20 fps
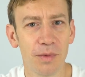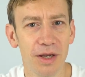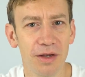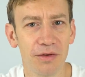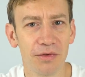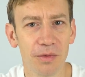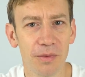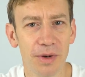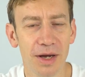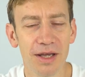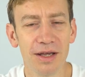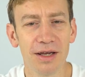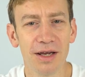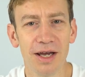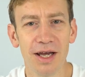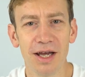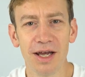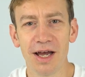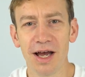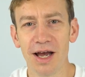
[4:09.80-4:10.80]
weeks away,
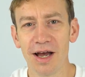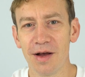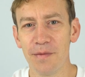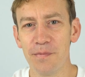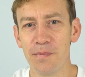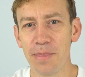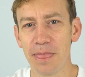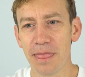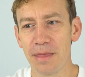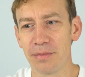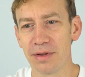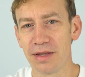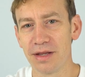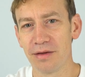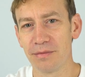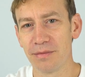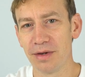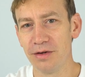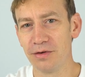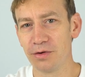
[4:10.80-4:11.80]
but
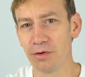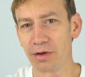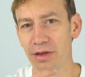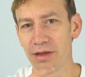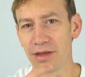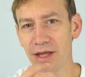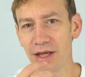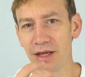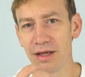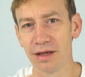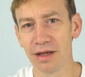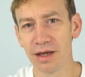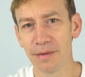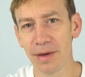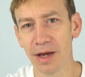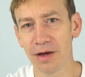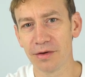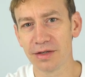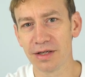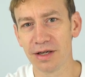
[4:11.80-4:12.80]
that means you're thinking
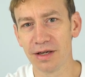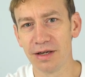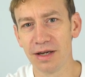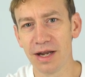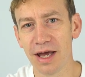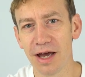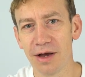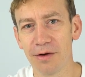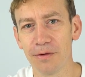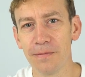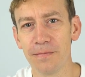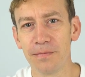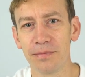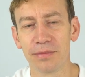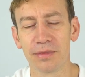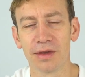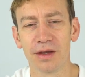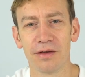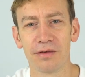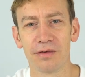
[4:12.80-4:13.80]
about it now,
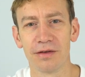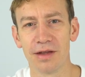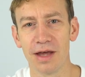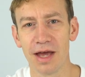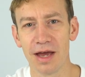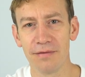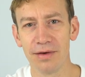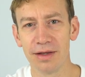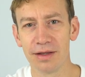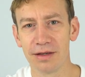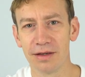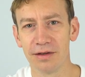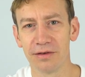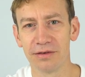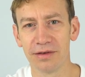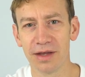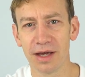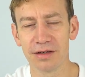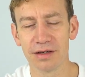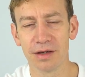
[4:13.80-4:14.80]
so that everything
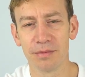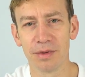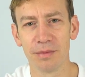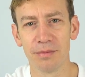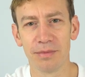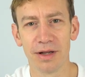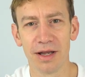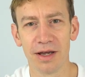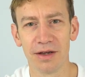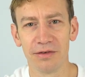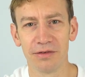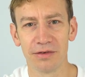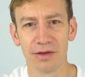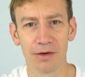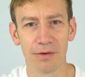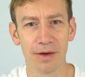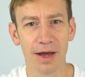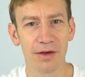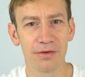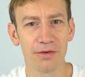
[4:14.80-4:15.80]
is set up in place.
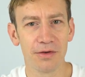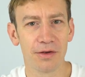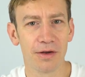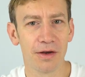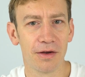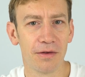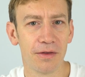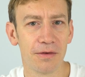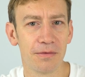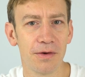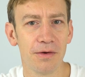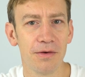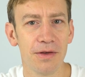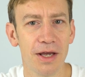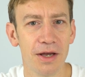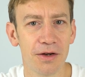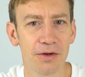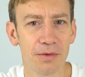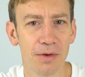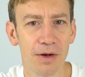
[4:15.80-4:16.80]
So as you go through
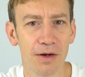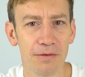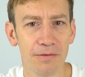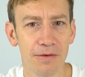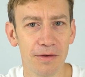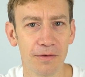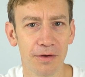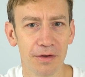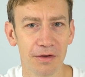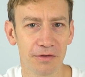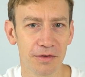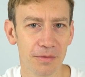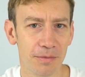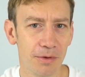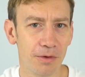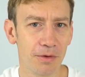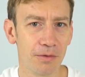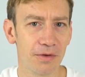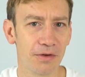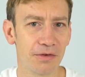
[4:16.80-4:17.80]
Year 12, you've got the
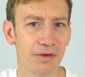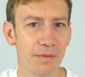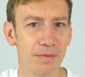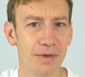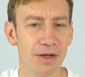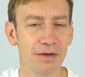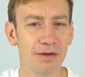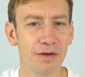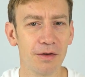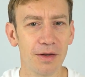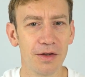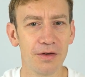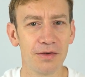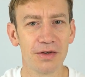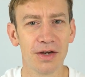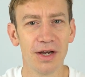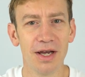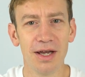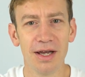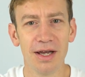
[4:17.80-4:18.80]
support with subject knowledge,